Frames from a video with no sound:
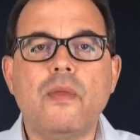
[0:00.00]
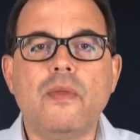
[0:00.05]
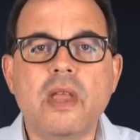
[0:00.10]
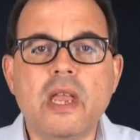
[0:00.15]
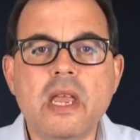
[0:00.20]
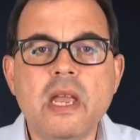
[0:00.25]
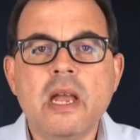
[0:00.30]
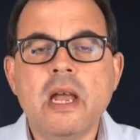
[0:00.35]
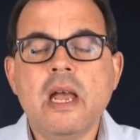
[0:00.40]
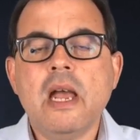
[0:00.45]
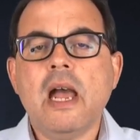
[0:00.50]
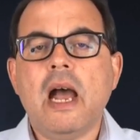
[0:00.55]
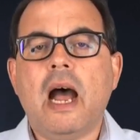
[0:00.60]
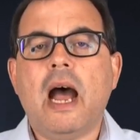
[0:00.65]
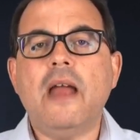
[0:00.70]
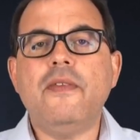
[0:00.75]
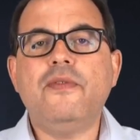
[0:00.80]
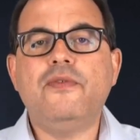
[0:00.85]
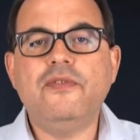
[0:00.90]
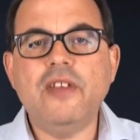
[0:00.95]
the
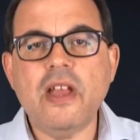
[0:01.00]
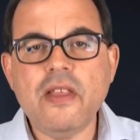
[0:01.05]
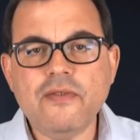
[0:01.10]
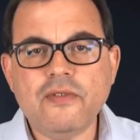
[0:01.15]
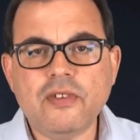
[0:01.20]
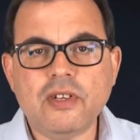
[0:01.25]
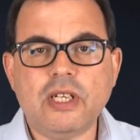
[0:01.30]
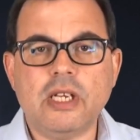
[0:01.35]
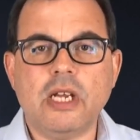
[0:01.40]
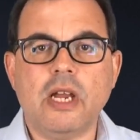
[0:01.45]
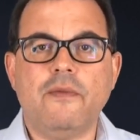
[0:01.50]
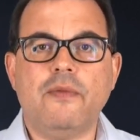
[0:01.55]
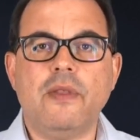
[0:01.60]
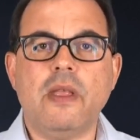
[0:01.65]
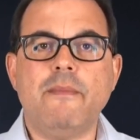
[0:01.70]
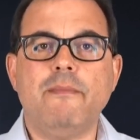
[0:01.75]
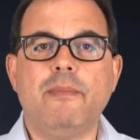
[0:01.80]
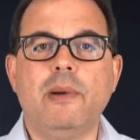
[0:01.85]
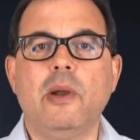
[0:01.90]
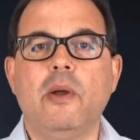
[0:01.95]
identity of
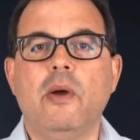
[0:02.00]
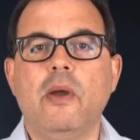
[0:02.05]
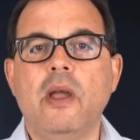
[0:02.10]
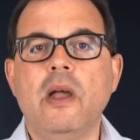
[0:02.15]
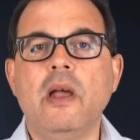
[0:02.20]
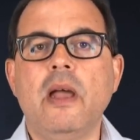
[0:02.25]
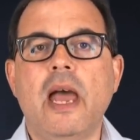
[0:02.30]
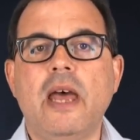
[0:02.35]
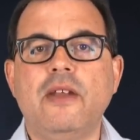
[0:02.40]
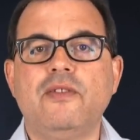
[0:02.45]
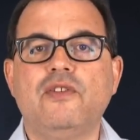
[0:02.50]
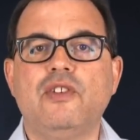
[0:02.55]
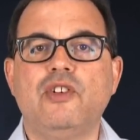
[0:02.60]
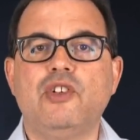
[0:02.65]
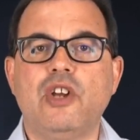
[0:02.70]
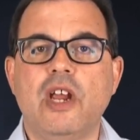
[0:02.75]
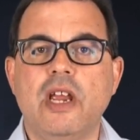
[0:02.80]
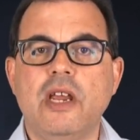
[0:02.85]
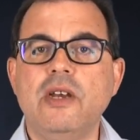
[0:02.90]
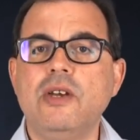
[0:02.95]
the employer has to
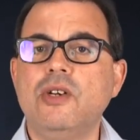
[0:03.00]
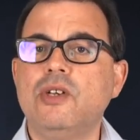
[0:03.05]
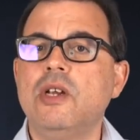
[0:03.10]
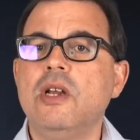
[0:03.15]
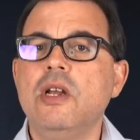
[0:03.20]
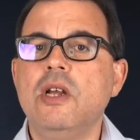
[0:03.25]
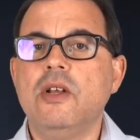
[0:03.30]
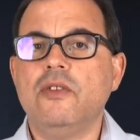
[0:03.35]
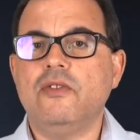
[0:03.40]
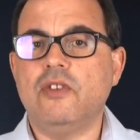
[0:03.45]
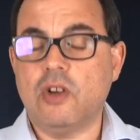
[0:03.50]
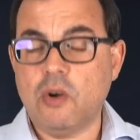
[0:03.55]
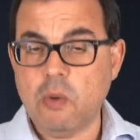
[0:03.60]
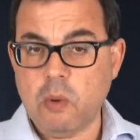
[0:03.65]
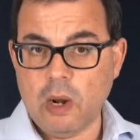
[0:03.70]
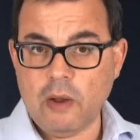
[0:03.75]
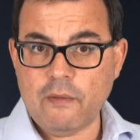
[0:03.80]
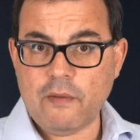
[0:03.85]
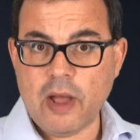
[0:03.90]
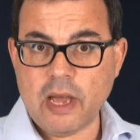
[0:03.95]
change to
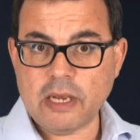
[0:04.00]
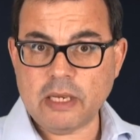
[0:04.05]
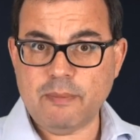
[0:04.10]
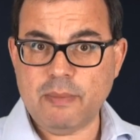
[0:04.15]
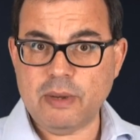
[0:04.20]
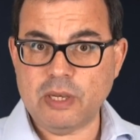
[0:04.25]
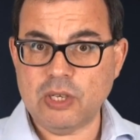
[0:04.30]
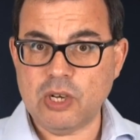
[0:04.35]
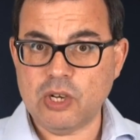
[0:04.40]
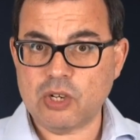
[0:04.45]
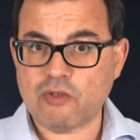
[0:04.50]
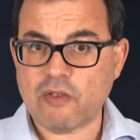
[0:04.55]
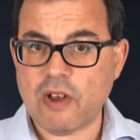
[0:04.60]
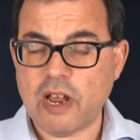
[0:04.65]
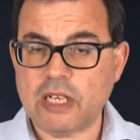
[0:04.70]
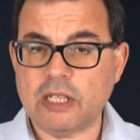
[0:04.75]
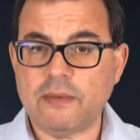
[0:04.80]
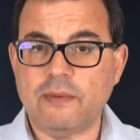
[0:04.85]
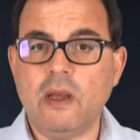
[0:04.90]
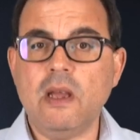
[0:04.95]
qualify as a business
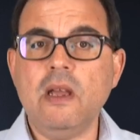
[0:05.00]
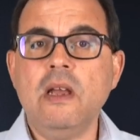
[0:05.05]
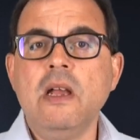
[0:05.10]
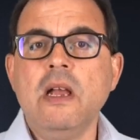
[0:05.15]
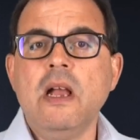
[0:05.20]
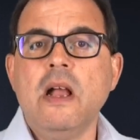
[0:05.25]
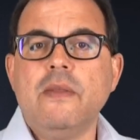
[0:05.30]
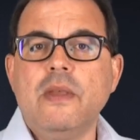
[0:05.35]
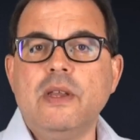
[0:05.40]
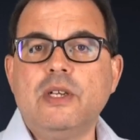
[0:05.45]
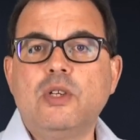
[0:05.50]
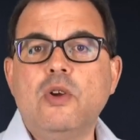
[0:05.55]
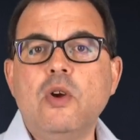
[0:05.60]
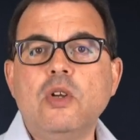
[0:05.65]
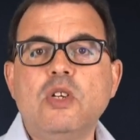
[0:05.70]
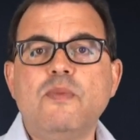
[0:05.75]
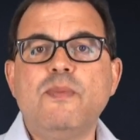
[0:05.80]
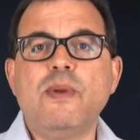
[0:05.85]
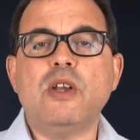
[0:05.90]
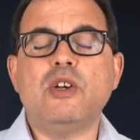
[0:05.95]
transfer. There's
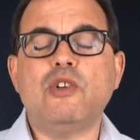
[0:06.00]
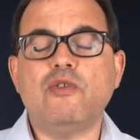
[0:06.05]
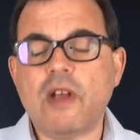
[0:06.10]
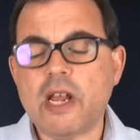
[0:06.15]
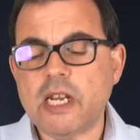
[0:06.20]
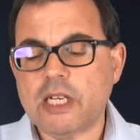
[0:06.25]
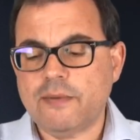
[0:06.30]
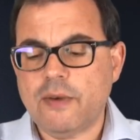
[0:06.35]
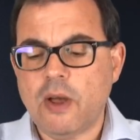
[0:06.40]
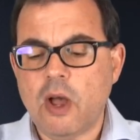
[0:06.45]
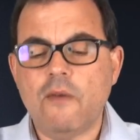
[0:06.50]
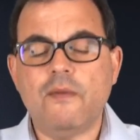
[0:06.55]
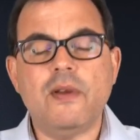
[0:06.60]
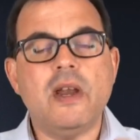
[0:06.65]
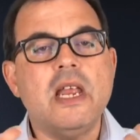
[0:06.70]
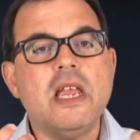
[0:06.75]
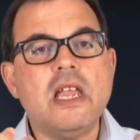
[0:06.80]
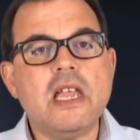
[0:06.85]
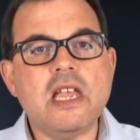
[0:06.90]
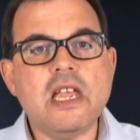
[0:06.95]
got to be a transfer of
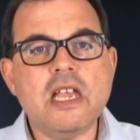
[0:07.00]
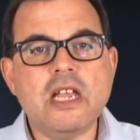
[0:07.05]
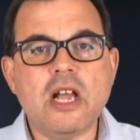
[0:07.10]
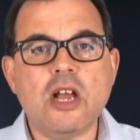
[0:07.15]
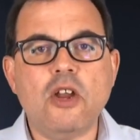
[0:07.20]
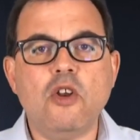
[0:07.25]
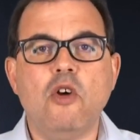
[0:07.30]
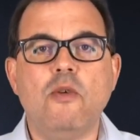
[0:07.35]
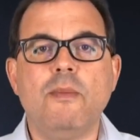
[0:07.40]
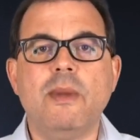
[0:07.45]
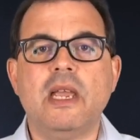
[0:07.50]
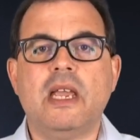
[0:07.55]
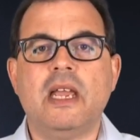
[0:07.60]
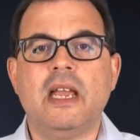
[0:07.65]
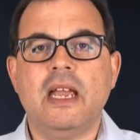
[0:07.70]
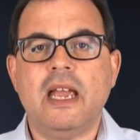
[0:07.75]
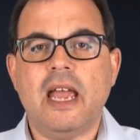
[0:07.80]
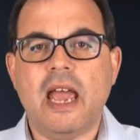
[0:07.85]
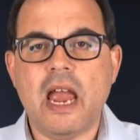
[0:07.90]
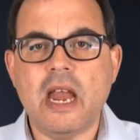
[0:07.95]
an
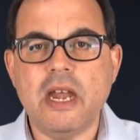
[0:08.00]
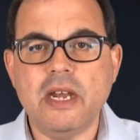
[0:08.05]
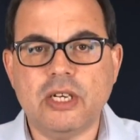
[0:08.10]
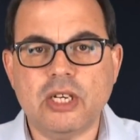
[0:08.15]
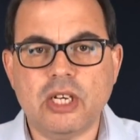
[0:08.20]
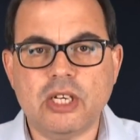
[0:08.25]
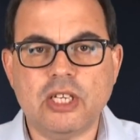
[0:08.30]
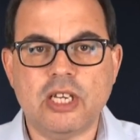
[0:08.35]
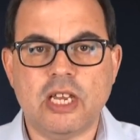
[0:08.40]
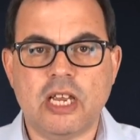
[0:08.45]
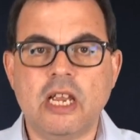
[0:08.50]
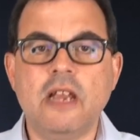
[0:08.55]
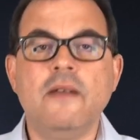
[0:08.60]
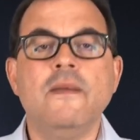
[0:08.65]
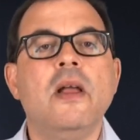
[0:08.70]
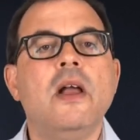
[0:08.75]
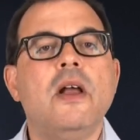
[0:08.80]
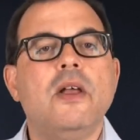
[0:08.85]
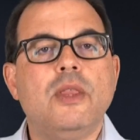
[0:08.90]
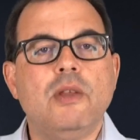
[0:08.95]
economic
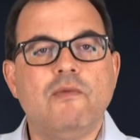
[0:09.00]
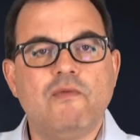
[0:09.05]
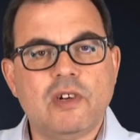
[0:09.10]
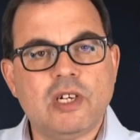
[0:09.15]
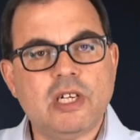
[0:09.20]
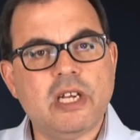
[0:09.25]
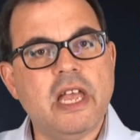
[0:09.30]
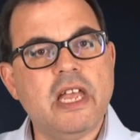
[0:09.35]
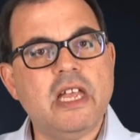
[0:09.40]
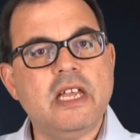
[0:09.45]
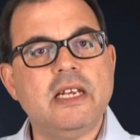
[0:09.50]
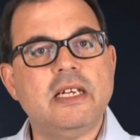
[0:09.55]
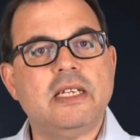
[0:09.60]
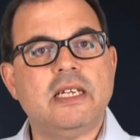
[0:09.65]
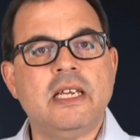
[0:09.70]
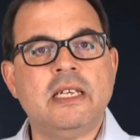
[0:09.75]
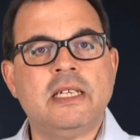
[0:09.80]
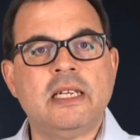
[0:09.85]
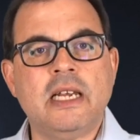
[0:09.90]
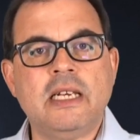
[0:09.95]
entity that retains
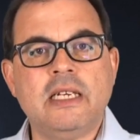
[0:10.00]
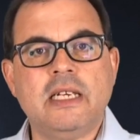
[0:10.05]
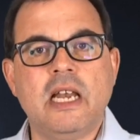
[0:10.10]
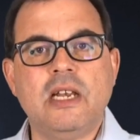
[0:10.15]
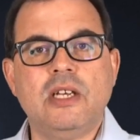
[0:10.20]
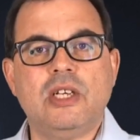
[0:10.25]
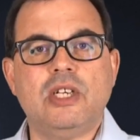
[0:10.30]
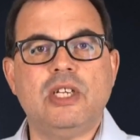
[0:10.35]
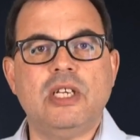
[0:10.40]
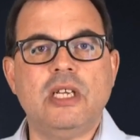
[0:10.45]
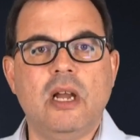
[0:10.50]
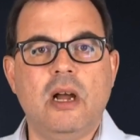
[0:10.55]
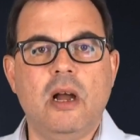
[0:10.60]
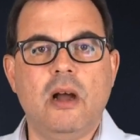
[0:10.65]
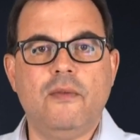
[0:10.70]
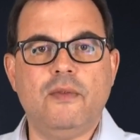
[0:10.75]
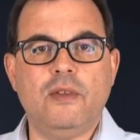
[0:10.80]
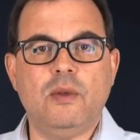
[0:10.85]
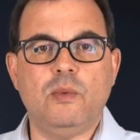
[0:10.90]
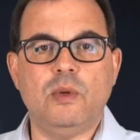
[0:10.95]
its identity
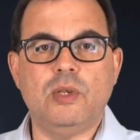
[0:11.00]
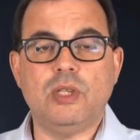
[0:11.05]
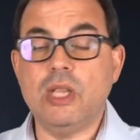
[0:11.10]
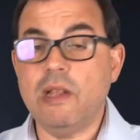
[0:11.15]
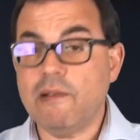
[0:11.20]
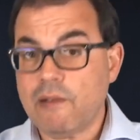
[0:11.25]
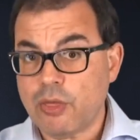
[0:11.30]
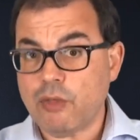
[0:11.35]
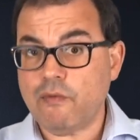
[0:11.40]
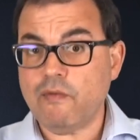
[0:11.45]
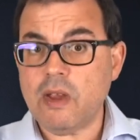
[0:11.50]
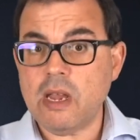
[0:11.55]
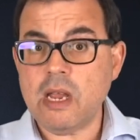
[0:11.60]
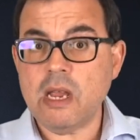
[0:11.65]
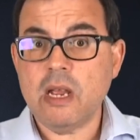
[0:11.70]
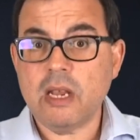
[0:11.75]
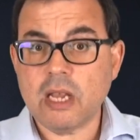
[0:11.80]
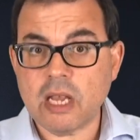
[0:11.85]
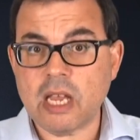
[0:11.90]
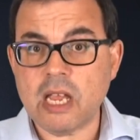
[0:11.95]
afterwards. And there are three
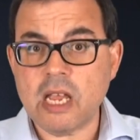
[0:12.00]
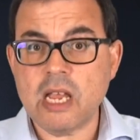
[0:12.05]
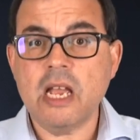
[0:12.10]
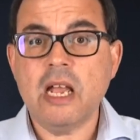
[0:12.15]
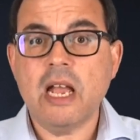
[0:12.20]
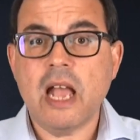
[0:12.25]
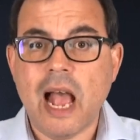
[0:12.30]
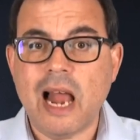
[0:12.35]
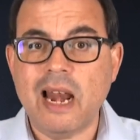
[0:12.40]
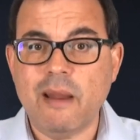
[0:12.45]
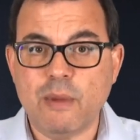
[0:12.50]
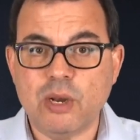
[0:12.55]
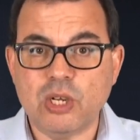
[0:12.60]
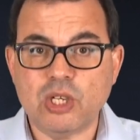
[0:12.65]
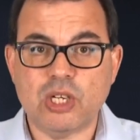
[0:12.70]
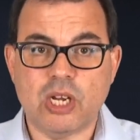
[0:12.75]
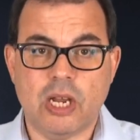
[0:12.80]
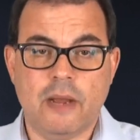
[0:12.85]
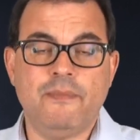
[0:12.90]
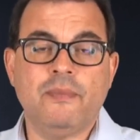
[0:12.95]
key
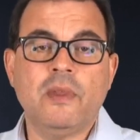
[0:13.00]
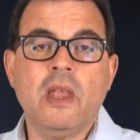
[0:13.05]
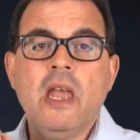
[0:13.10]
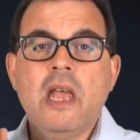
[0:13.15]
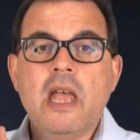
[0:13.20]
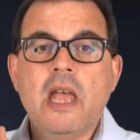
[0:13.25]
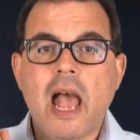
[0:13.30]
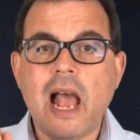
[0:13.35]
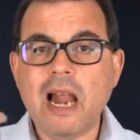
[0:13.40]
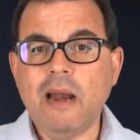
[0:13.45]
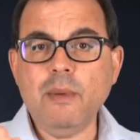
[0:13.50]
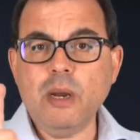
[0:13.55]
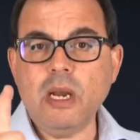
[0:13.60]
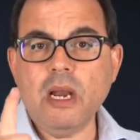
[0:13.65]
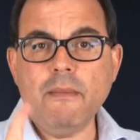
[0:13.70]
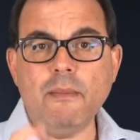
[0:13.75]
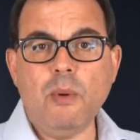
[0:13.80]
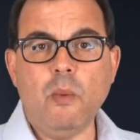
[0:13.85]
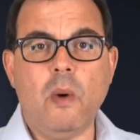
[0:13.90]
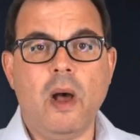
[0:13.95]
elements here. Element
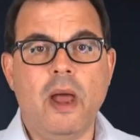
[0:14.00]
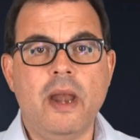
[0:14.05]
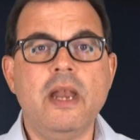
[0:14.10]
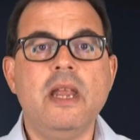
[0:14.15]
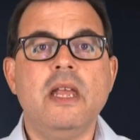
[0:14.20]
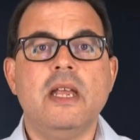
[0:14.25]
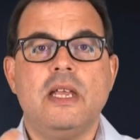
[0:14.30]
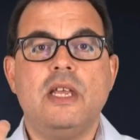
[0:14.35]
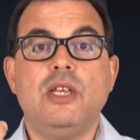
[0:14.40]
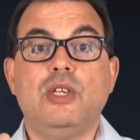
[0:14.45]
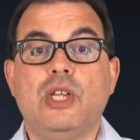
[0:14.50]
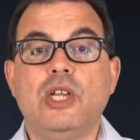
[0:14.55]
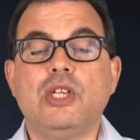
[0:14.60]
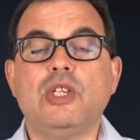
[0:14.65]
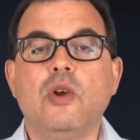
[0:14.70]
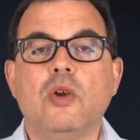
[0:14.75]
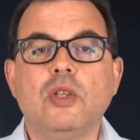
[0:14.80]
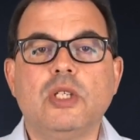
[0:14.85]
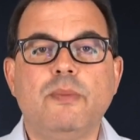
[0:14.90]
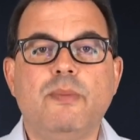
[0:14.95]
number one is
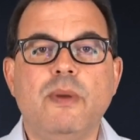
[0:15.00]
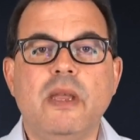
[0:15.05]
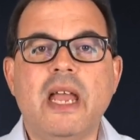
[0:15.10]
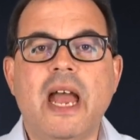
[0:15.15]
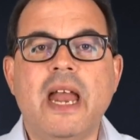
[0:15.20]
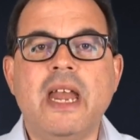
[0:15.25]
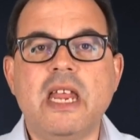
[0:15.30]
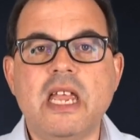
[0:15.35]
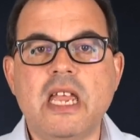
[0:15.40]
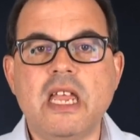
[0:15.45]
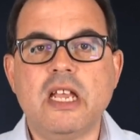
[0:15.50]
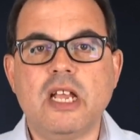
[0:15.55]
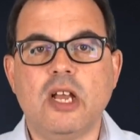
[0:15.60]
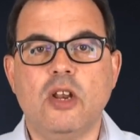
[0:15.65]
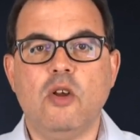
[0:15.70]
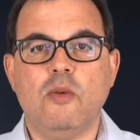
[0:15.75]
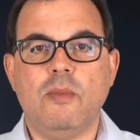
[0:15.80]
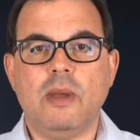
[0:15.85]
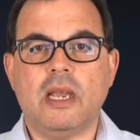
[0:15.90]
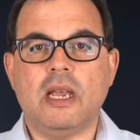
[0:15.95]
there's got to be an
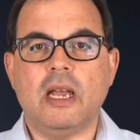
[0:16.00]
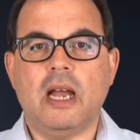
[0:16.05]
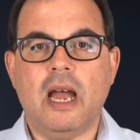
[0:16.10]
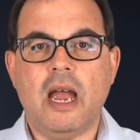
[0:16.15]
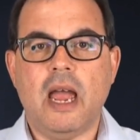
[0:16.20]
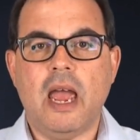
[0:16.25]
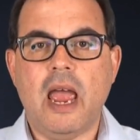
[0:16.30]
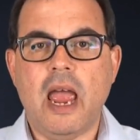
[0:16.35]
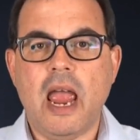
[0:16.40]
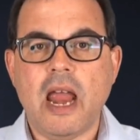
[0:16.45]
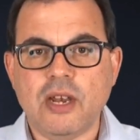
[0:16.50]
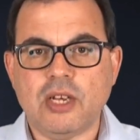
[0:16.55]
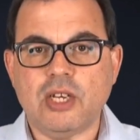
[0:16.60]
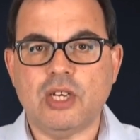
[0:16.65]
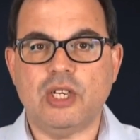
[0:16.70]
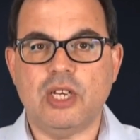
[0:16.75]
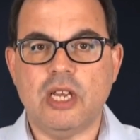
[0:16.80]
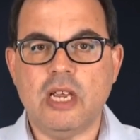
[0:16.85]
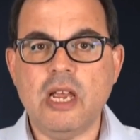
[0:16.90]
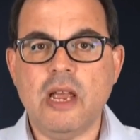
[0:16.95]
economic
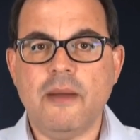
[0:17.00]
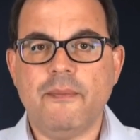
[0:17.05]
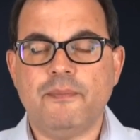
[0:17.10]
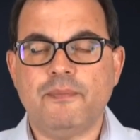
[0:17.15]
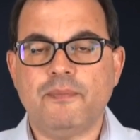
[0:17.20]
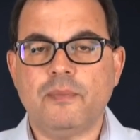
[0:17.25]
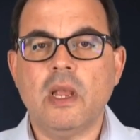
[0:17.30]
entity.